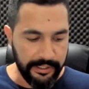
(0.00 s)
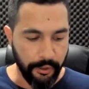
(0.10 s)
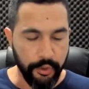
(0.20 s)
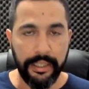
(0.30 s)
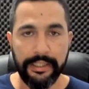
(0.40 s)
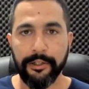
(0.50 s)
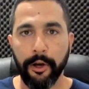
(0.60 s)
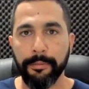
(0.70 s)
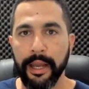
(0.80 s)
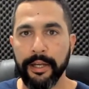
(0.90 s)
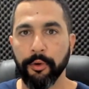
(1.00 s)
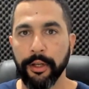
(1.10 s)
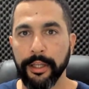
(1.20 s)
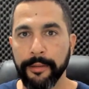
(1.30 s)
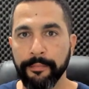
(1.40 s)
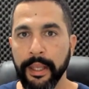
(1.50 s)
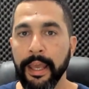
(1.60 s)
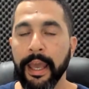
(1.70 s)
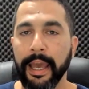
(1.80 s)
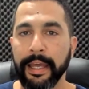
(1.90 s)
So you can start manually
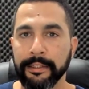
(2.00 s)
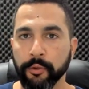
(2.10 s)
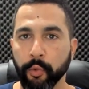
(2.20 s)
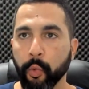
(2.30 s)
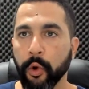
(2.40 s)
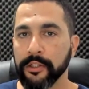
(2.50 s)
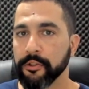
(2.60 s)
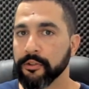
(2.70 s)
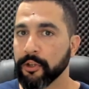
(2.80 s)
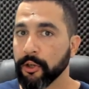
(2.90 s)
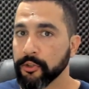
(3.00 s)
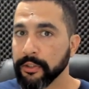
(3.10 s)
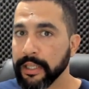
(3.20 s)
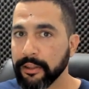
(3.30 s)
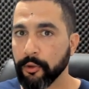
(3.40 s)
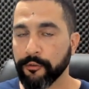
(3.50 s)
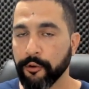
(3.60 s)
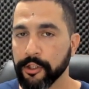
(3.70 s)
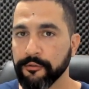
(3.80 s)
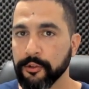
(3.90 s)
and once you start to get those
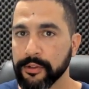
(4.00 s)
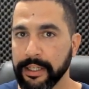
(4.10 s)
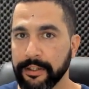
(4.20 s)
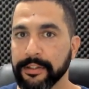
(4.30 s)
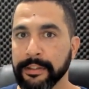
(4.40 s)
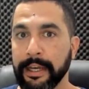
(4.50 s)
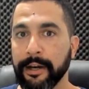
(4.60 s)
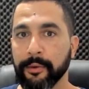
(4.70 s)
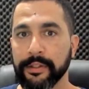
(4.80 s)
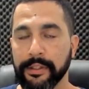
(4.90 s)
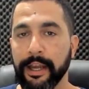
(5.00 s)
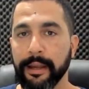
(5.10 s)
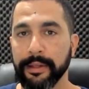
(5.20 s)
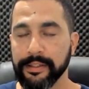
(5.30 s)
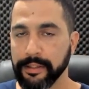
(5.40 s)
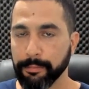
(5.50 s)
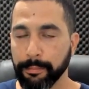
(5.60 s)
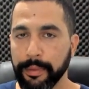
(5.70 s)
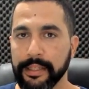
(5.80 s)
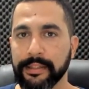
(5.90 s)
first few sales, now it's time. It's the
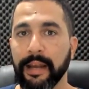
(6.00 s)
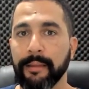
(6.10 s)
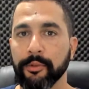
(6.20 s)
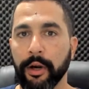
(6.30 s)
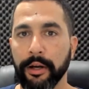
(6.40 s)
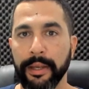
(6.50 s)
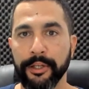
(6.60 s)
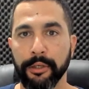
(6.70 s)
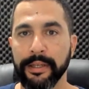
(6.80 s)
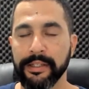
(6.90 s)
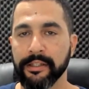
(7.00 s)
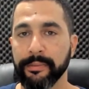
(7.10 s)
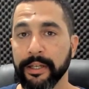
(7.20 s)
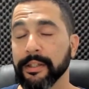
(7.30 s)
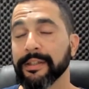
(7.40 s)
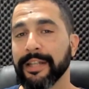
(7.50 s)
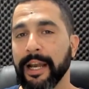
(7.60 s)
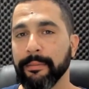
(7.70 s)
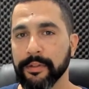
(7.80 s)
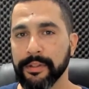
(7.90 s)
best time to automate your business because it's
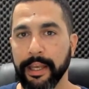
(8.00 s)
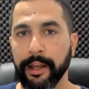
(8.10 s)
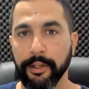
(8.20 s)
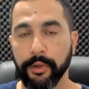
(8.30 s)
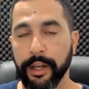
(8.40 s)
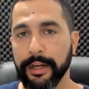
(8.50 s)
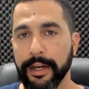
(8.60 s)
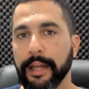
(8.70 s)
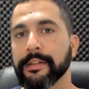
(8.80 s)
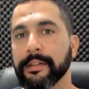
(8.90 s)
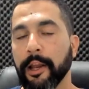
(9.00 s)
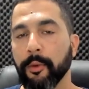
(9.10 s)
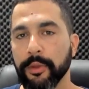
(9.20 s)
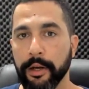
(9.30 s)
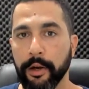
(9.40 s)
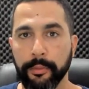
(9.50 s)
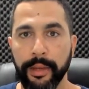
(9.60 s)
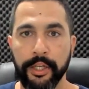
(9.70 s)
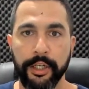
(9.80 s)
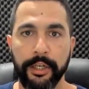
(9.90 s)
time to scale. You cannot scale without
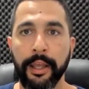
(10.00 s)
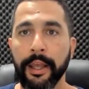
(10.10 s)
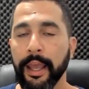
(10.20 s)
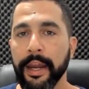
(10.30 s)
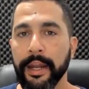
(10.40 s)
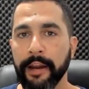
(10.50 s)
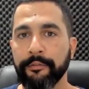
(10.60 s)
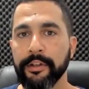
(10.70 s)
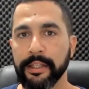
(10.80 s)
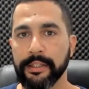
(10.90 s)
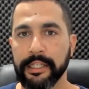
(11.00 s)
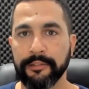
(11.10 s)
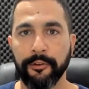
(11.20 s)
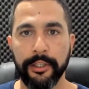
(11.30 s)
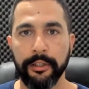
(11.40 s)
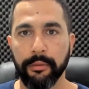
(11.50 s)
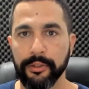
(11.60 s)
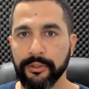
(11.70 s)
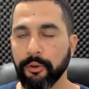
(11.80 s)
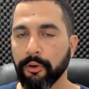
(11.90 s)
automation. And every successful
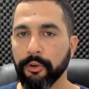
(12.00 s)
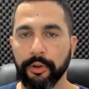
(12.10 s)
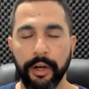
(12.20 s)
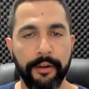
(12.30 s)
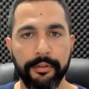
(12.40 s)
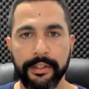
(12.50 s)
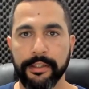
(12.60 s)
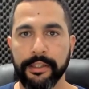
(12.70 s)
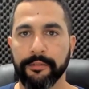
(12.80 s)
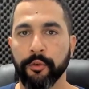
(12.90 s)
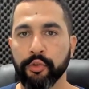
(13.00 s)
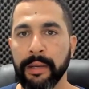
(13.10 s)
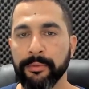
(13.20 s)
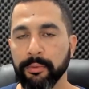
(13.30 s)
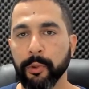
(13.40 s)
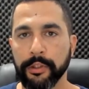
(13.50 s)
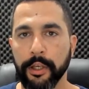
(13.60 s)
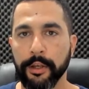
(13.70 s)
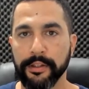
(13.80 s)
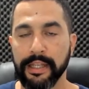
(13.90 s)
e-commerce store owner, every successful dropshipper will
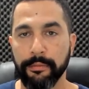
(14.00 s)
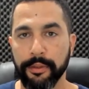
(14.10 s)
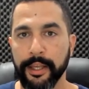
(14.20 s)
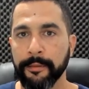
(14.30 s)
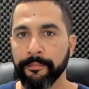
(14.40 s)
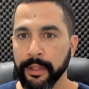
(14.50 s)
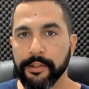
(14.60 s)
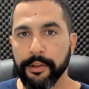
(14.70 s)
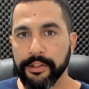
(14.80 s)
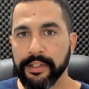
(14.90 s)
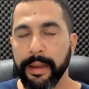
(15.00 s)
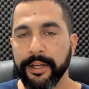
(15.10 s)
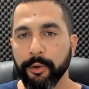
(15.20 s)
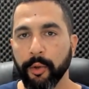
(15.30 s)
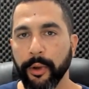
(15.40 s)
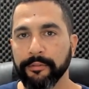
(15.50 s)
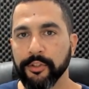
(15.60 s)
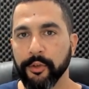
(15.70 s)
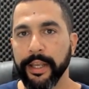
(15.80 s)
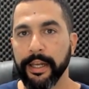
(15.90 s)
tell you the same thing. So there's the manual way
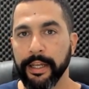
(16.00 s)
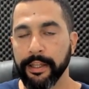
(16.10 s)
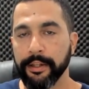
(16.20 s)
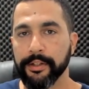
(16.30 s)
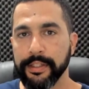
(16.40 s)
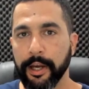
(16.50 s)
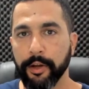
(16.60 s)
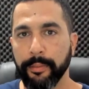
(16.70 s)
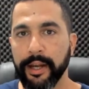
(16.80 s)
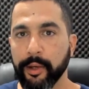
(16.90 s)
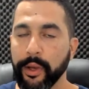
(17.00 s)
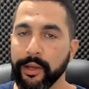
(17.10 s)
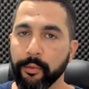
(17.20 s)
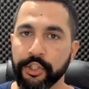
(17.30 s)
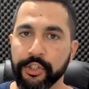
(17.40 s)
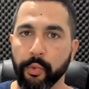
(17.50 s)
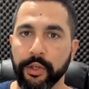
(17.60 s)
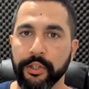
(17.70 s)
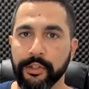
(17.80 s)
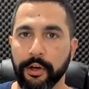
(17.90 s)
of doing it. And then there's the automatic way, which is
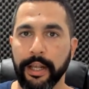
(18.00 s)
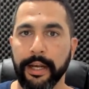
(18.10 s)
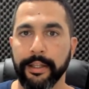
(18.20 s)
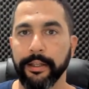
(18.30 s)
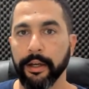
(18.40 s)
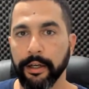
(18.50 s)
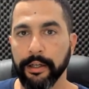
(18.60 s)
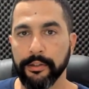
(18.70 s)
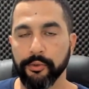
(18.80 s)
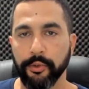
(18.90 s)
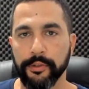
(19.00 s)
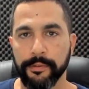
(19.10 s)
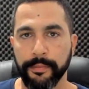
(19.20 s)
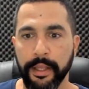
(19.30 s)
when you start adding uh, tools.